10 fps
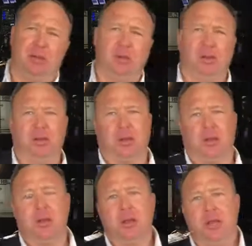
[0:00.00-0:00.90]

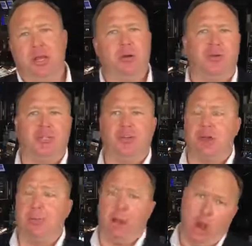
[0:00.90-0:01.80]
or, all this other
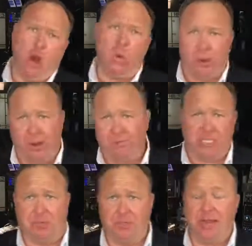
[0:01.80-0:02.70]
crap like, oh, we're
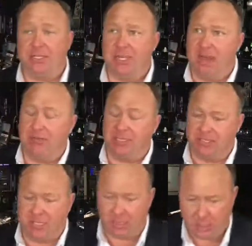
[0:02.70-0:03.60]
invincible, you can't stop us.
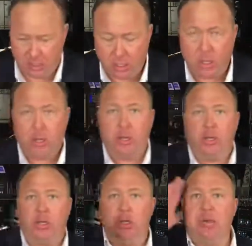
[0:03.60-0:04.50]
Here's the thing.
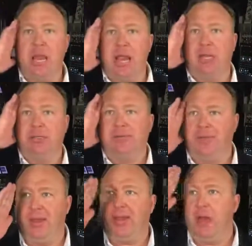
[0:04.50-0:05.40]
You can't
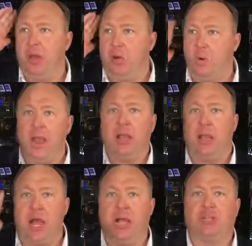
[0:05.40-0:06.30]
defeat an awake,
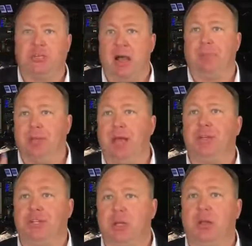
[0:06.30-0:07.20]
conscious
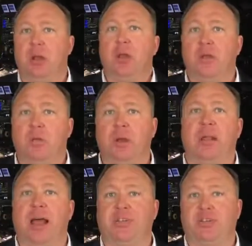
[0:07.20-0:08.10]
population that
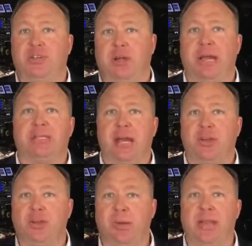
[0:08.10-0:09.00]
realizes you're
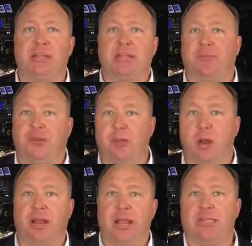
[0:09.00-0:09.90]
anti-human, anti-free
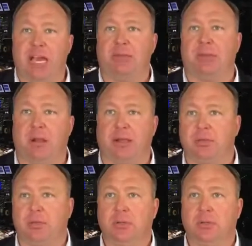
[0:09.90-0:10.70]
market, anti-American.